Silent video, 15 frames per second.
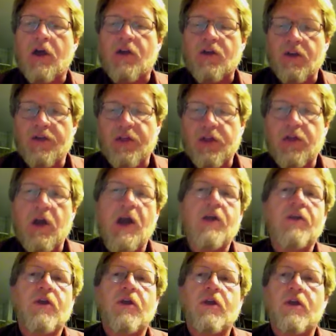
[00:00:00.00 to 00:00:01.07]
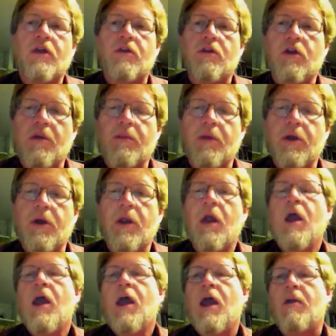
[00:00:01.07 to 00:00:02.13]
synthesize it, interpret it,
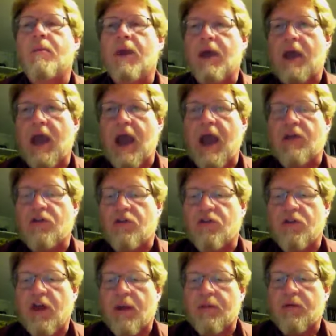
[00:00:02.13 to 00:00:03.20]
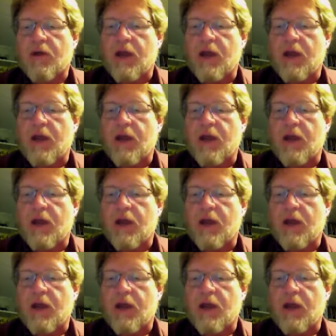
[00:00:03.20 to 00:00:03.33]
and make action steps.